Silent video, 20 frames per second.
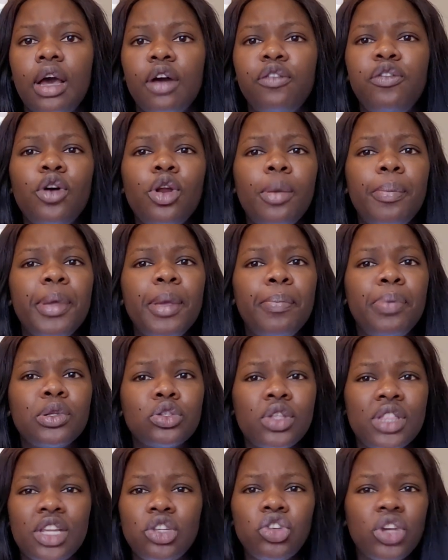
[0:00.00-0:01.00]
follow people
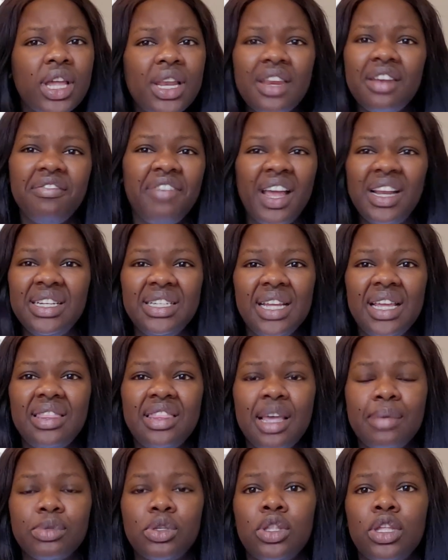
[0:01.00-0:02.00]
so that you can
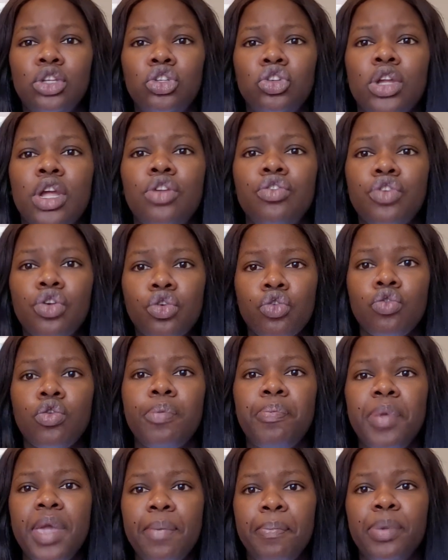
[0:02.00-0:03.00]
invalidate them, so that you can
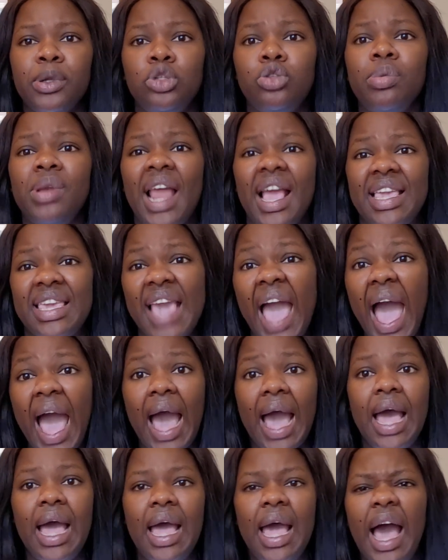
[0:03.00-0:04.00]
recruit people to be like,
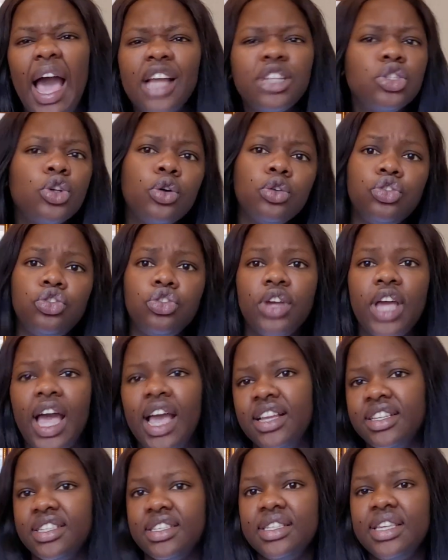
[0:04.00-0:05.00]
yeah, I told you
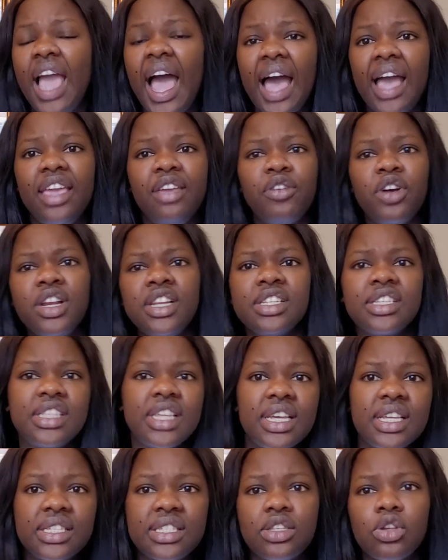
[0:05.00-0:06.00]
guys, yeah, if one is
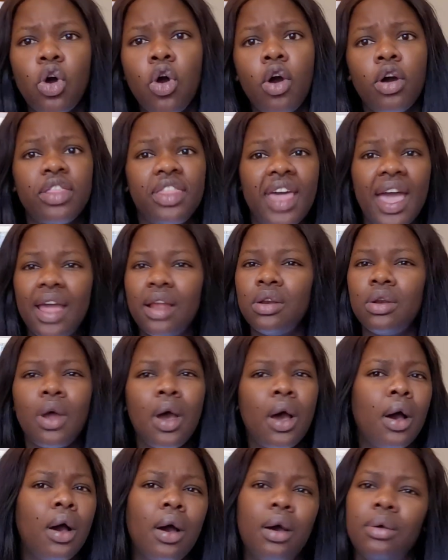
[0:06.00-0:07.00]
this or that. No,
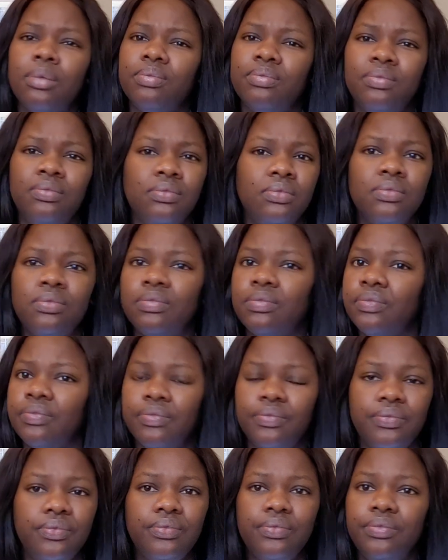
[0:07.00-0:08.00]

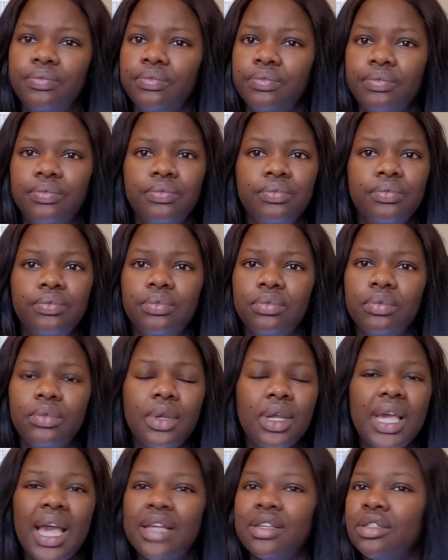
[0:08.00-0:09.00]
mm-mm.
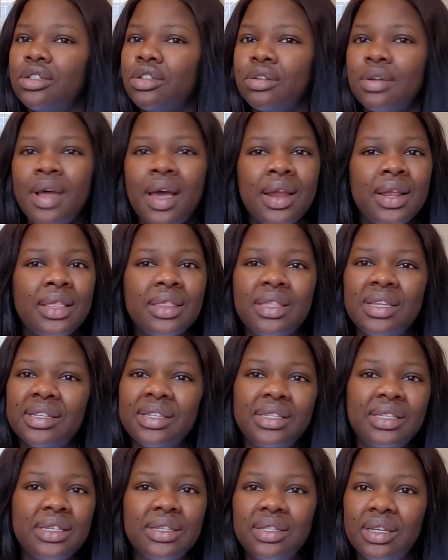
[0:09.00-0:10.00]
guys, not in
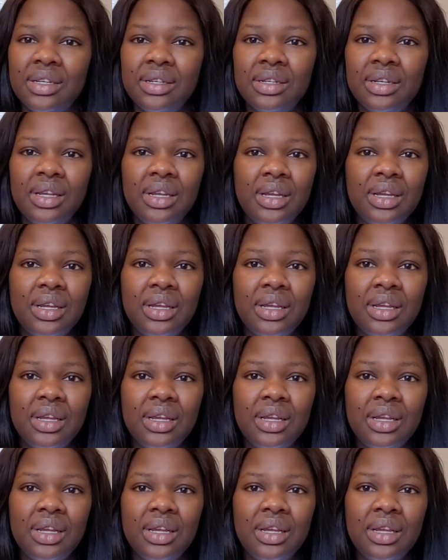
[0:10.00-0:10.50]
this season.